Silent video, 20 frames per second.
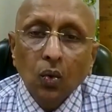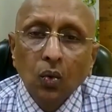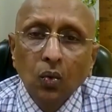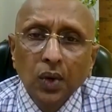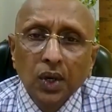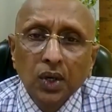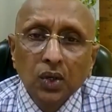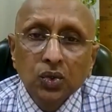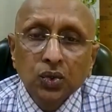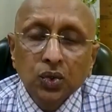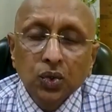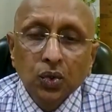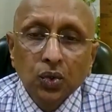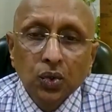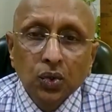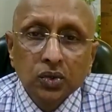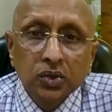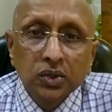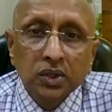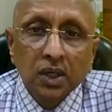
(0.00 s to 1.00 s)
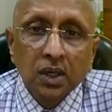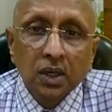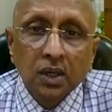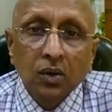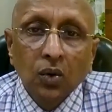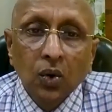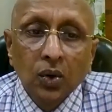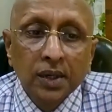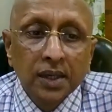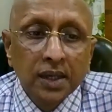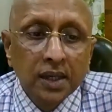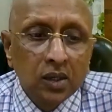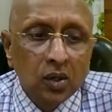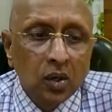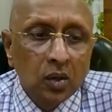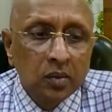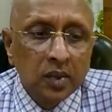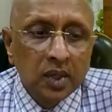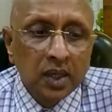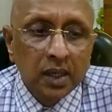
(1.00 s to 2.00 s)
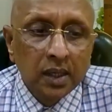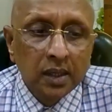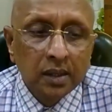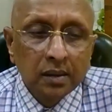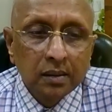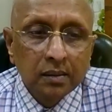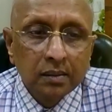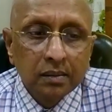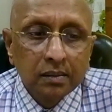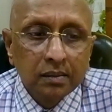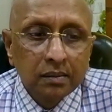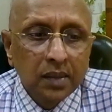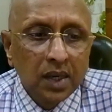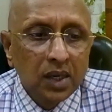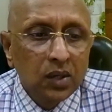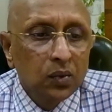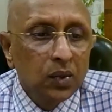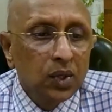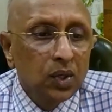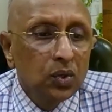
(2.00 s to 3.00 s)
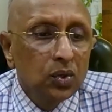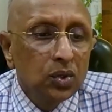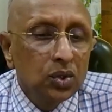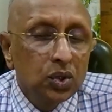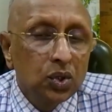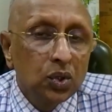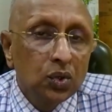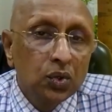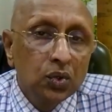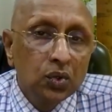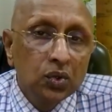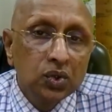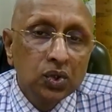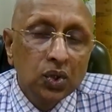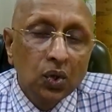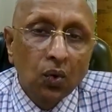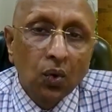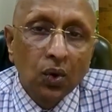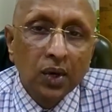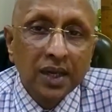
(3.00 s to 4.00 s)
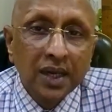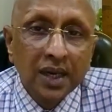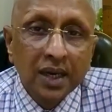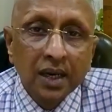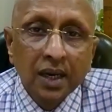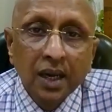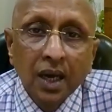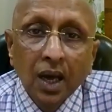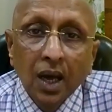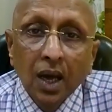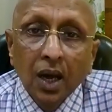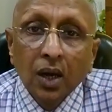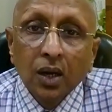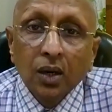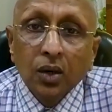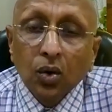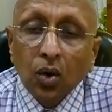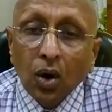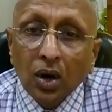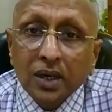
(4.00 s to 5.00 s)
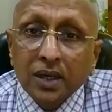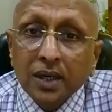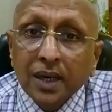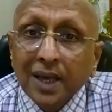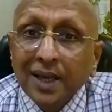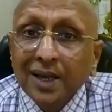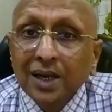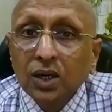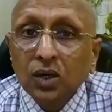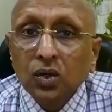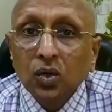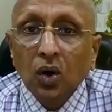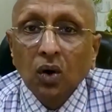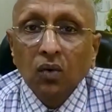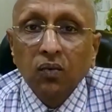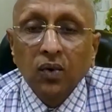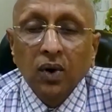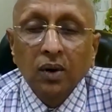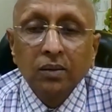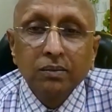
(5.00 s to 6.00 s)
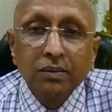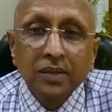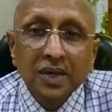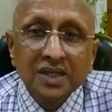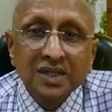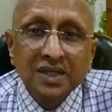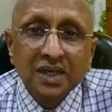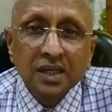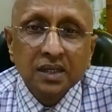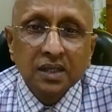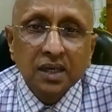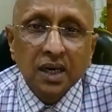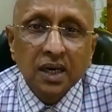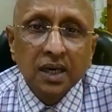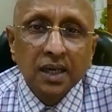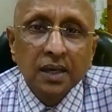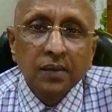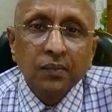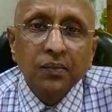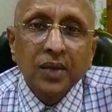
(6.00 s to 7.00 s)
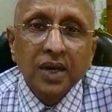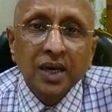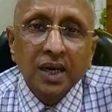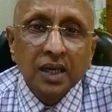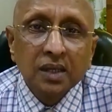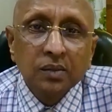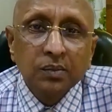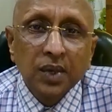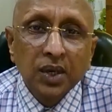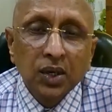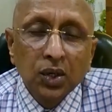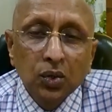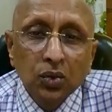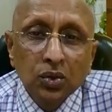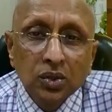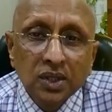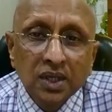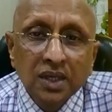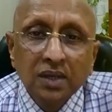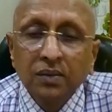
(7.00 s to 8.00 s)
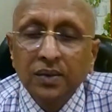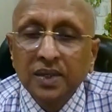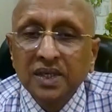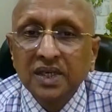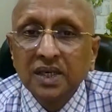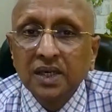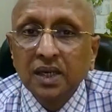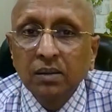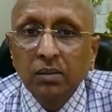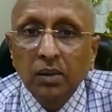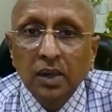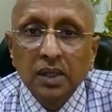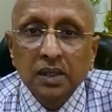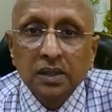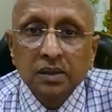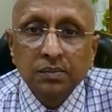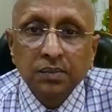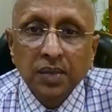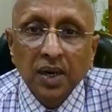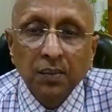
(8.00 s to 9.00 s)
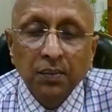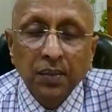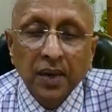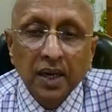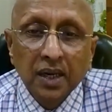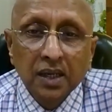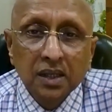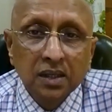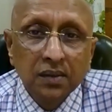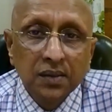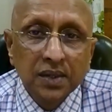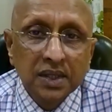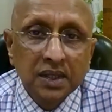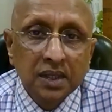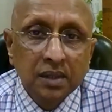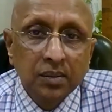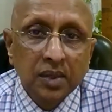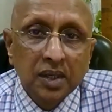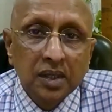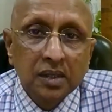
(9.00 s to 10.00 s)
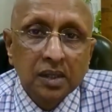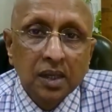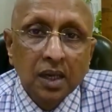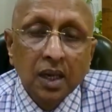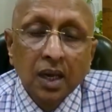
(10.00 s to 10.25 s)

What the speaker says: We used to use the onion commonly, but we used to use the onion not in a raw form, but generally it has been used in a vegetable, preparing the vegetable.